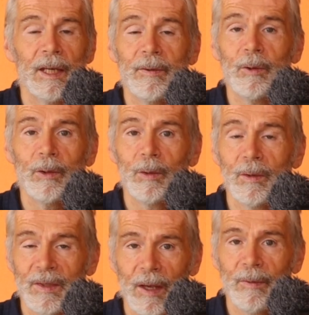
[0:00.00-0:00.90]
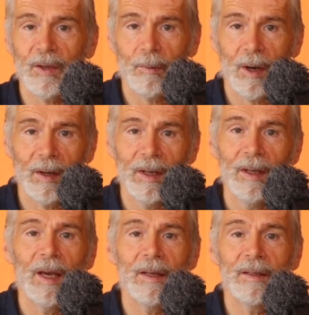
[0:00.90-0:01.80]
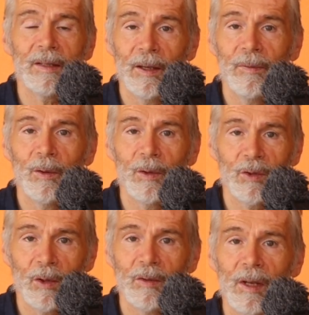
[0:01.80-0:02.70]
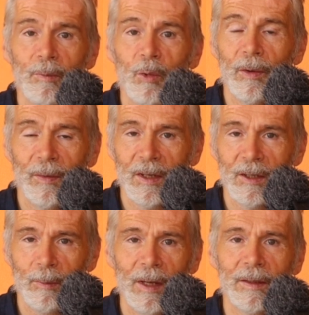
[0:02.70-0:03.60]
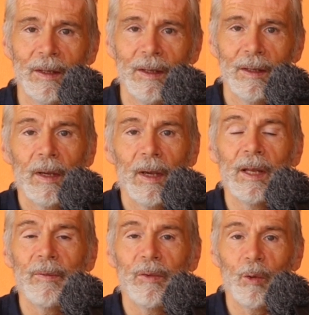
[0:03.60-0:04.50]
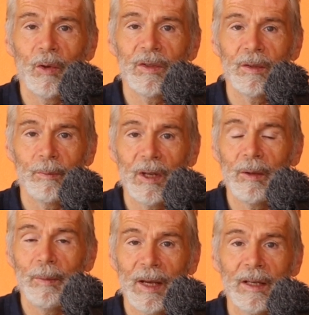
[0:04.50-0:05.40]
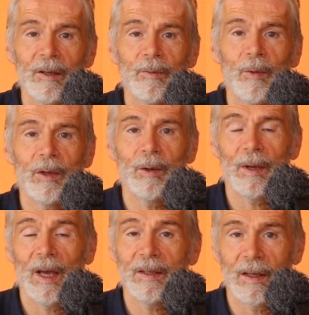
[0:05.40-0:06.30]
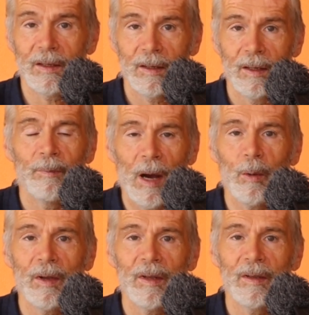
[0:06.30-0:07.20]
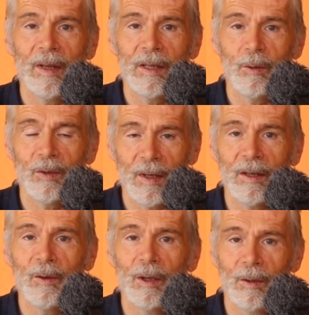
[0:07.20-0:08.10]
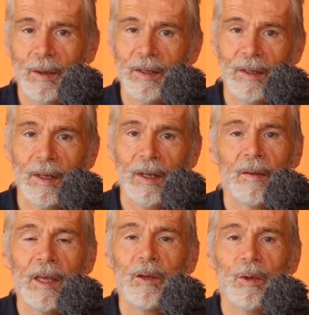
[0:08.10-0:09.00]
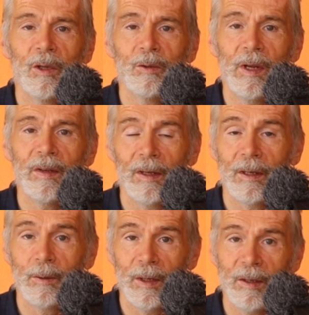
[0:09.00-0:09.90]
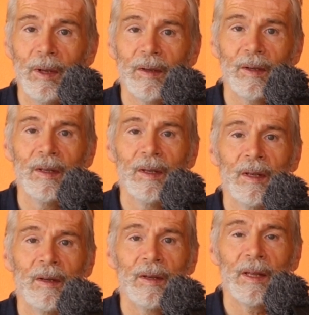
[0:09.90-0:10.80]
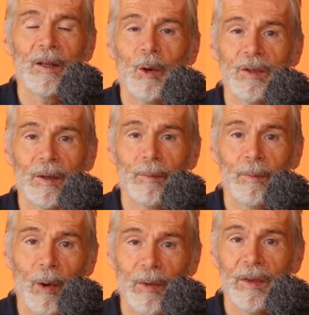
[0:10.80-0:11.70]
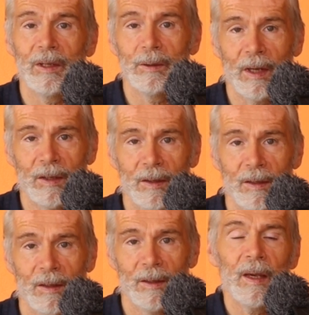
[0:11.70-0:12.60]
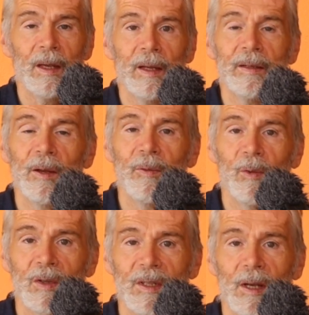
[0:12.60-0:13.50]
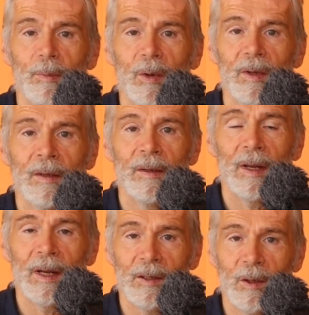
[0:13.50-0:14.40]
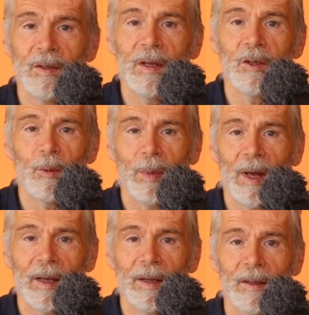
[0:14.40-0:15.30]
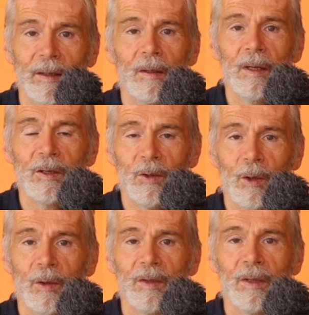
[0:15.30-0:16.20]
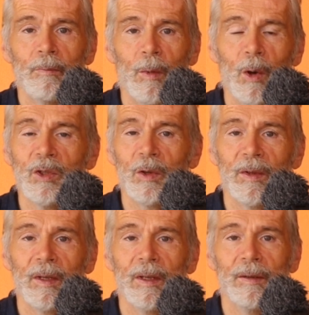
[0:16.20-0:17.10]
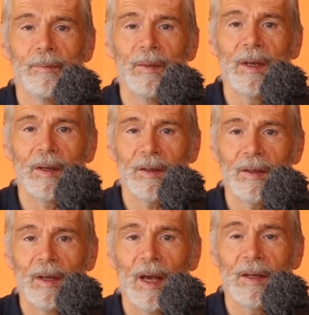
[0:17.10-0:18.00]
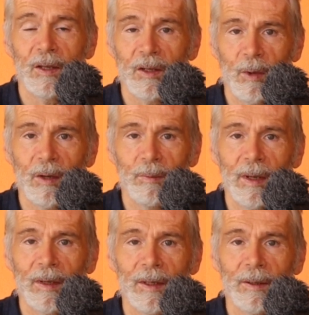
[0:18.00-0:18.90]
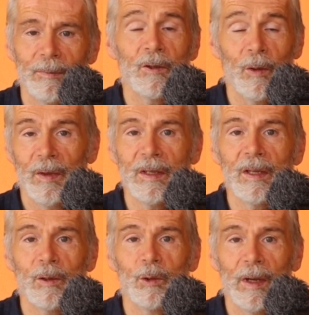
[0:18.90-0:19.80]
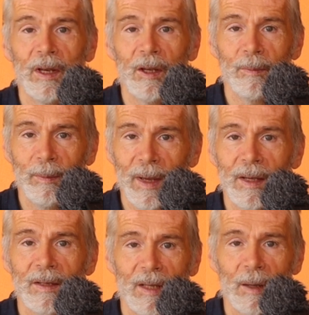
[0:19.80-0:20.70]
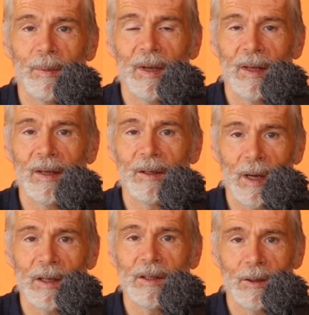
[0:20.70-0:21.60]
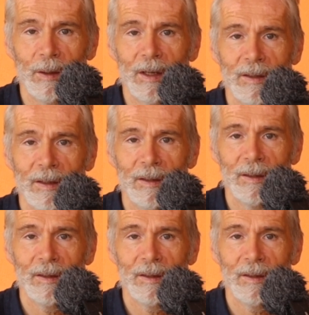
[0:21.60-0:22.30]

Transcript: It will you save some money and give you certainly more flexibility. And if you want money back for your excess power that you send to the grid, then you will need a grid meter that goes in both directions. In Italy, for example, the electricity supplier installs most of the meters as a smart meter. So this is already a big step in the right direction.